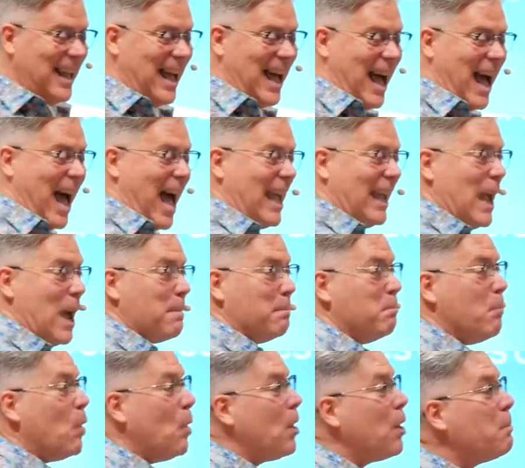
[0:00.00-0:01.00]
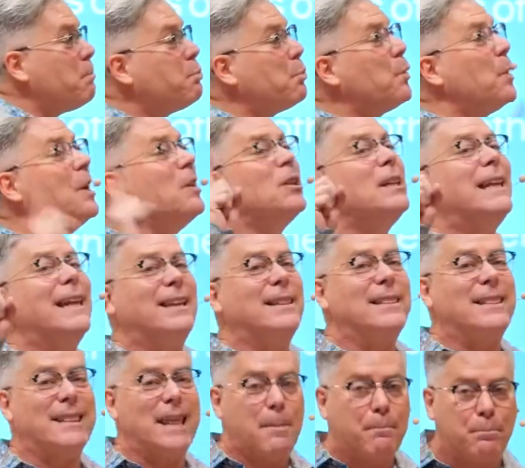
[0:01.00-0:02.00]
I am more
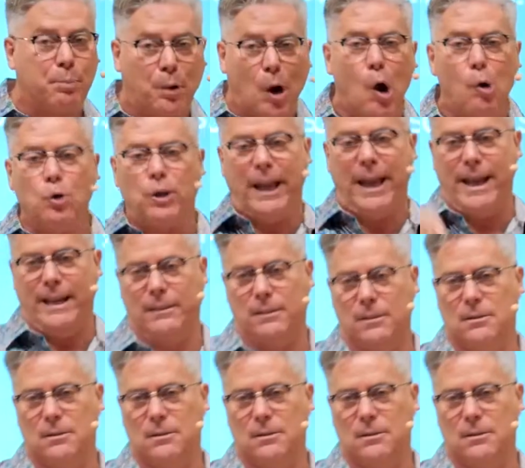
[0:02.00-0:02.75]
brilliant than broken.